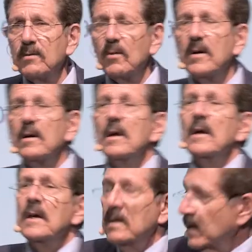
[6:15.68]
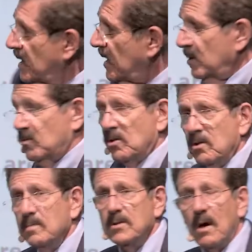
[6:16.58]
you? In
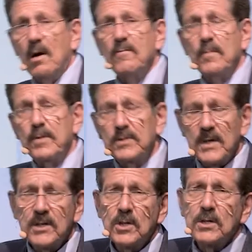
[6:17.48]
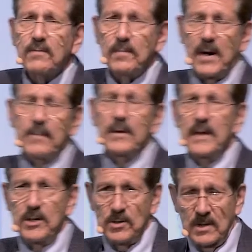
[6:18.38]
terms of a percentage of a
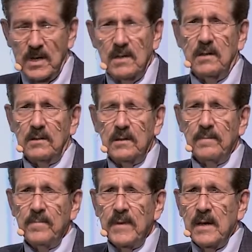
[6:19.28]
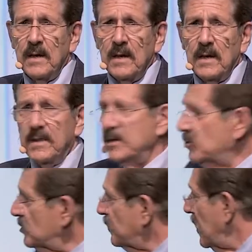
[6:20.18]
population killed, this was